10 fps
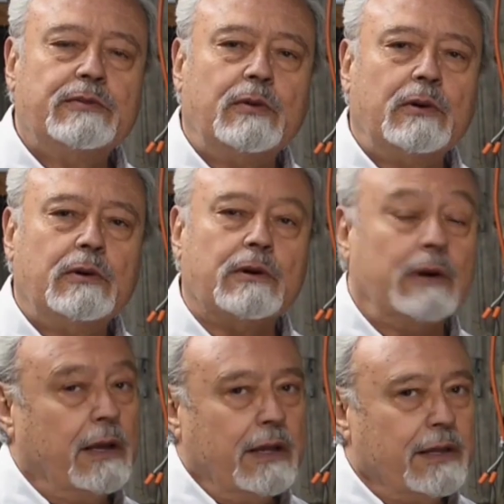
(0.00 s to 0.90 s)
of
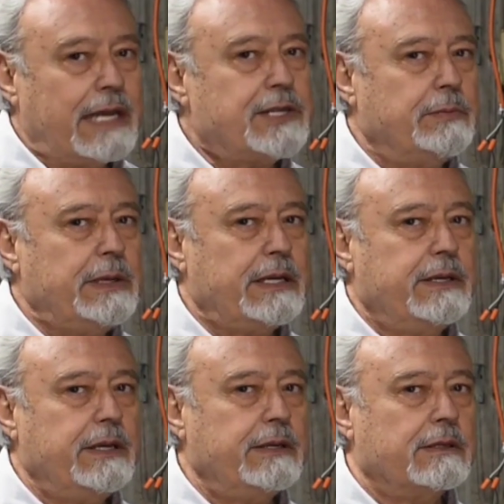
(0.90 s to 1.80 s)
war. That's a big
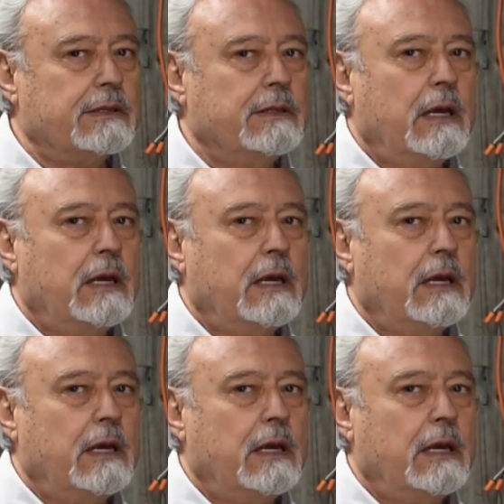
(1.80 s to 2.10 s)
deal.